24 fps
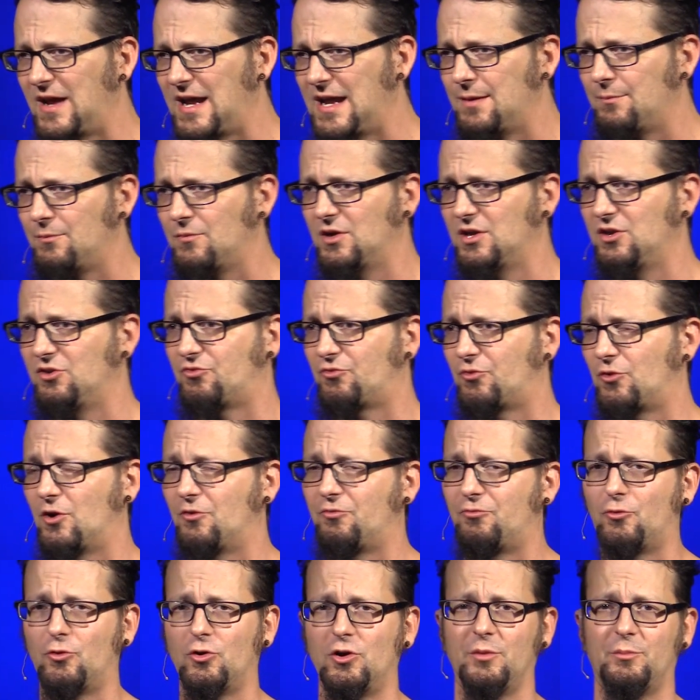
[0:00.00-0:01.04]
families
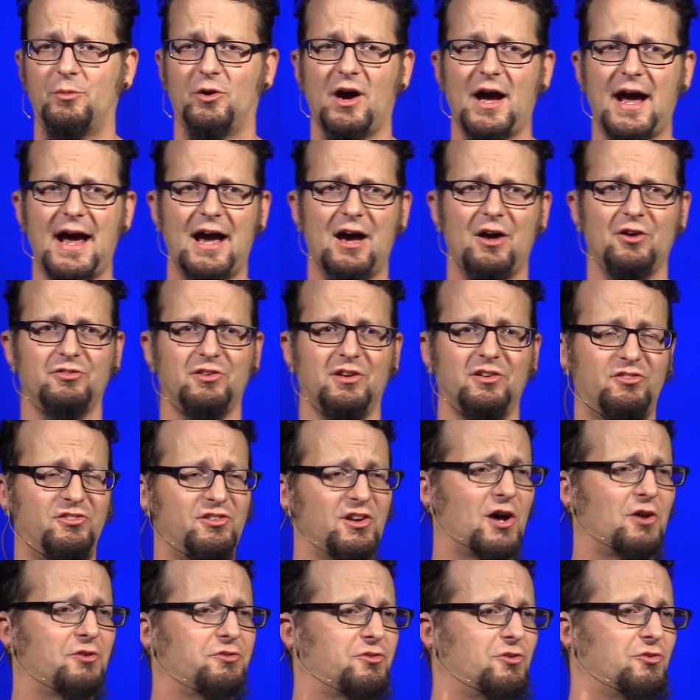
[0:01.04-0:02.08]
for affordable housing.
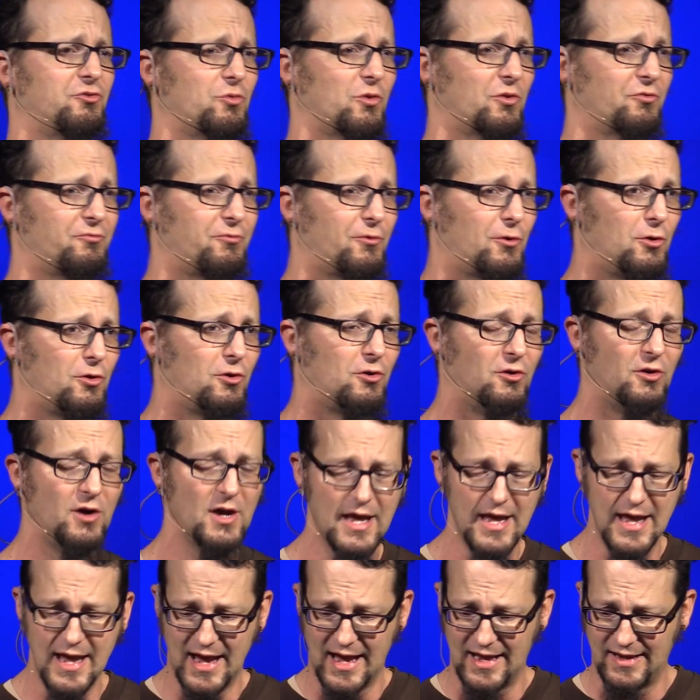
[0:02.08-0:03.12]
Shelters were
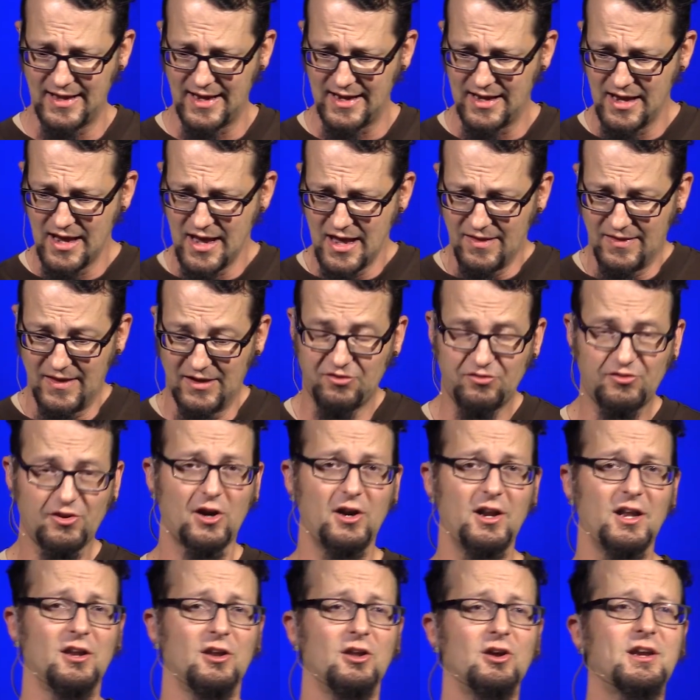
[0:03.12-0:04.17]
full, and they
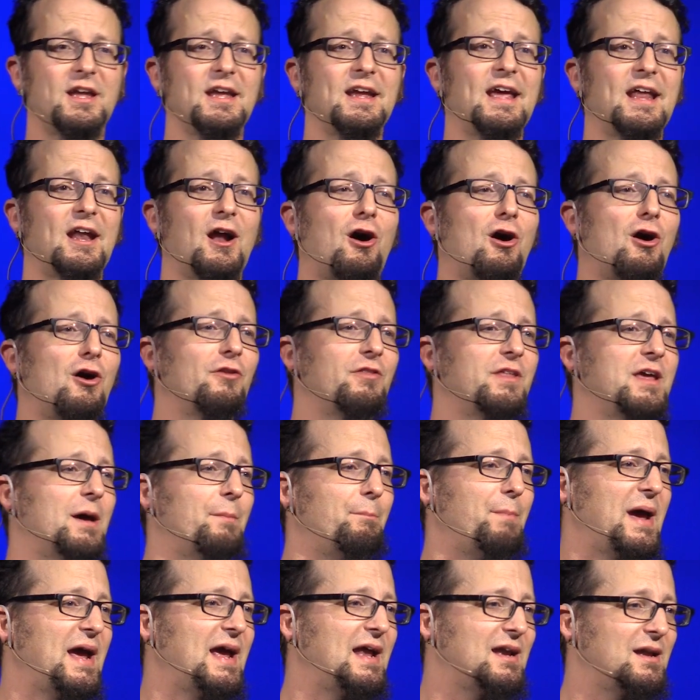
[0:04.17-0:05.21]
started looking at all the
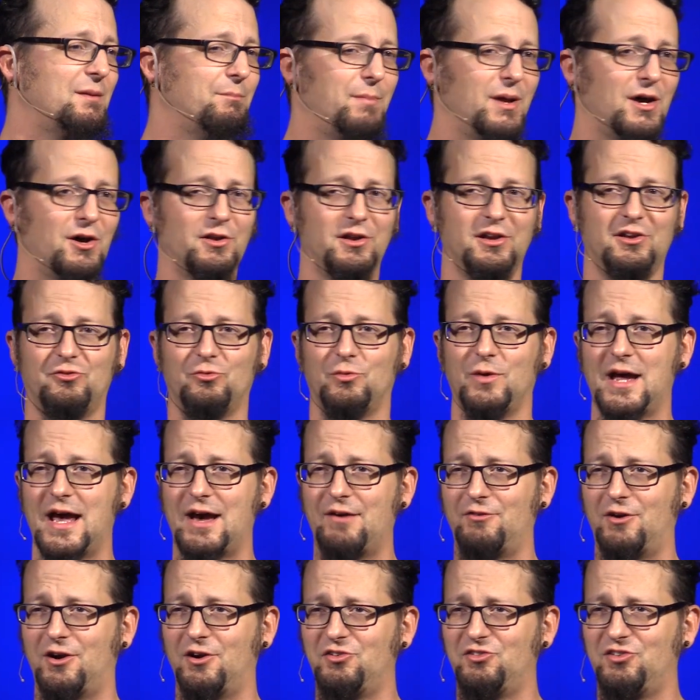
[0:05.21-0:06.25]
abandoned buildings we
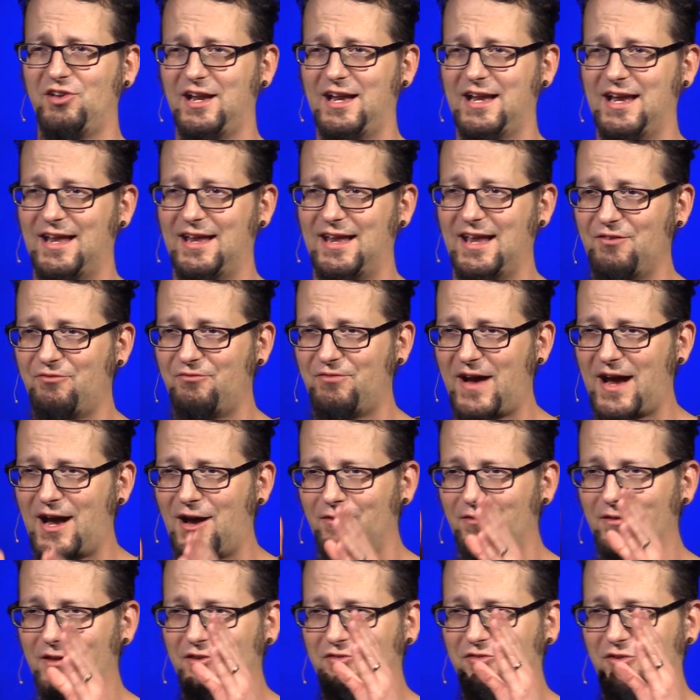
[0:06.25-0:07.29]
have in our city, and they
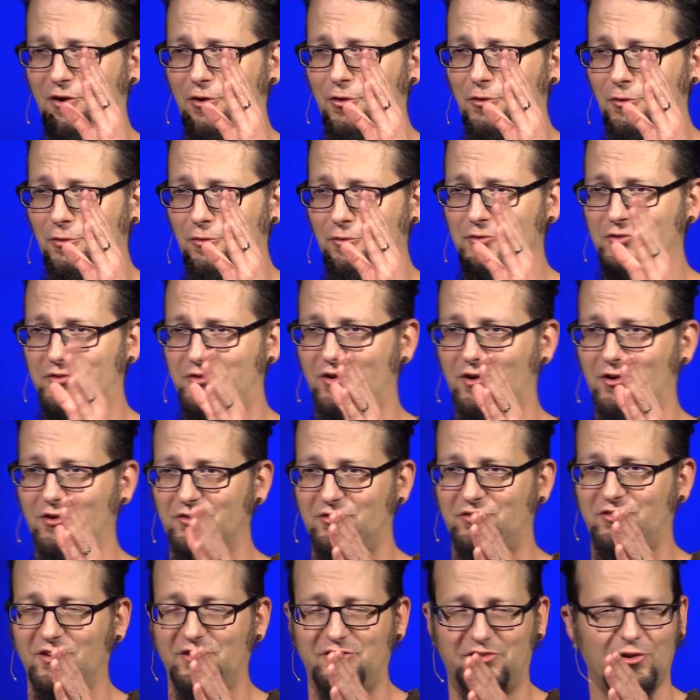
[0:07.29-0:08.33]
found this old
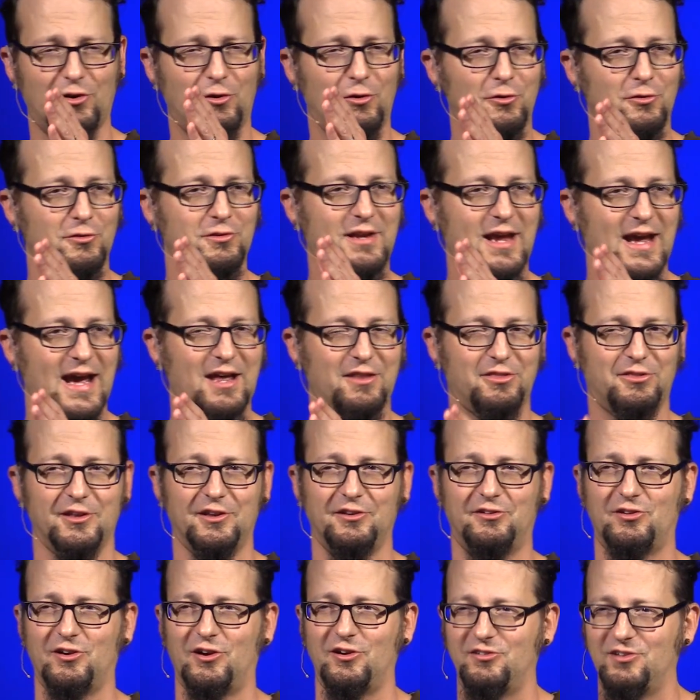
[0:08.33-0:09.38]
church, this old
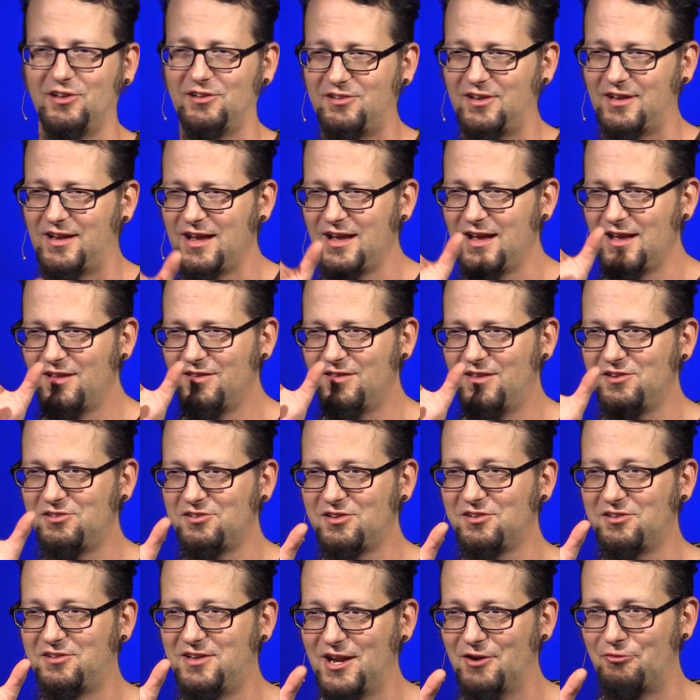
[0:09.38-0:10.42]
Catholic church, and they said,
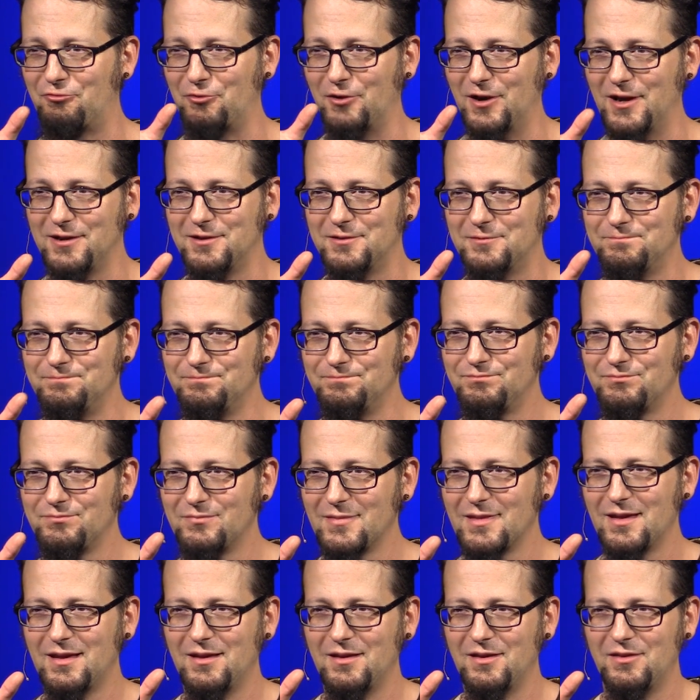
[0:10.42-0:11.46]
this is different.
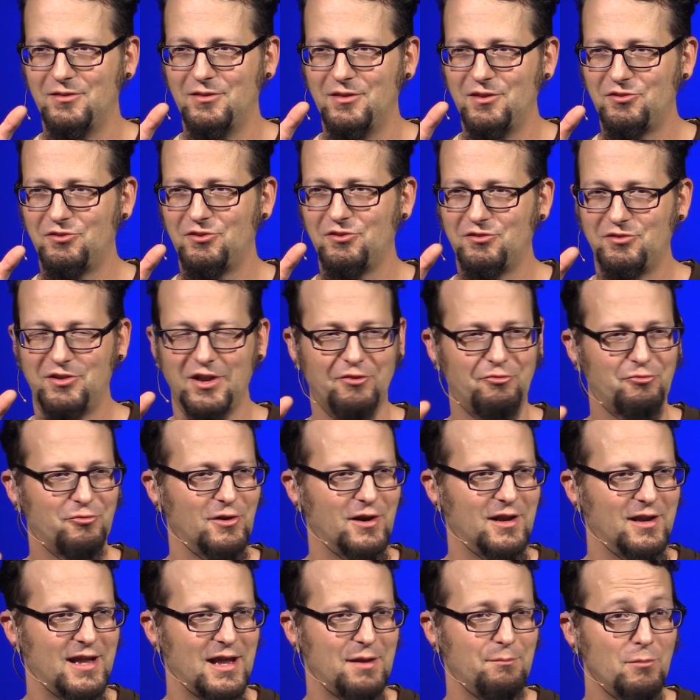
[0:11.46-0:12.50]
This is
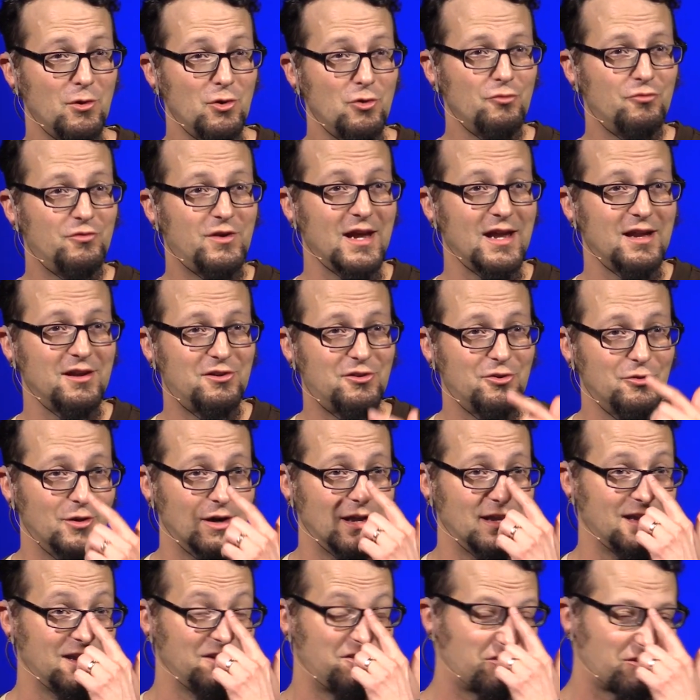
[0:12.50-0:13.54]
different. And they moved
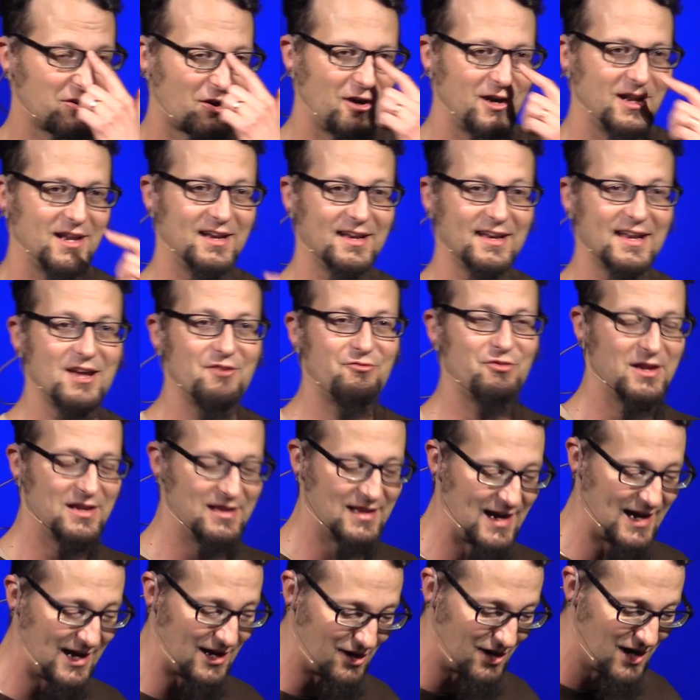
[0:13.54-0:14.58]
into it, and they started
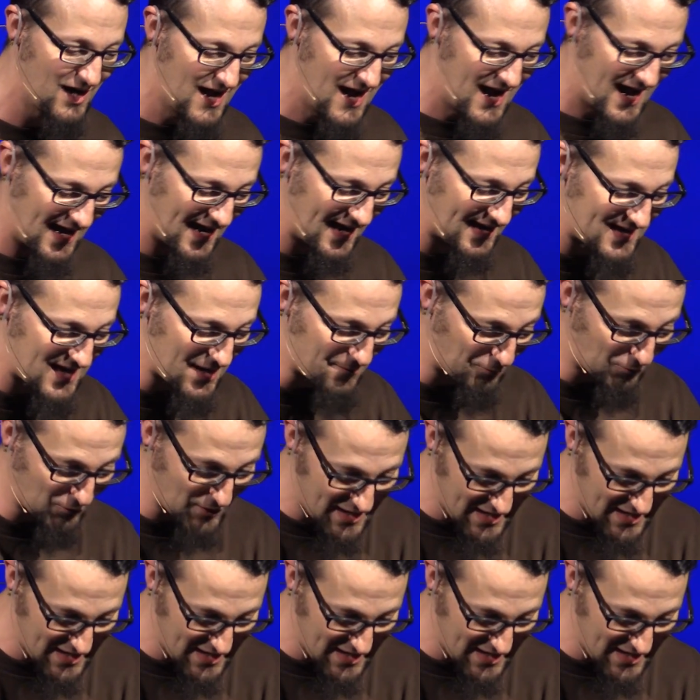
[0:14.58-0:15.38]
living there. And I kept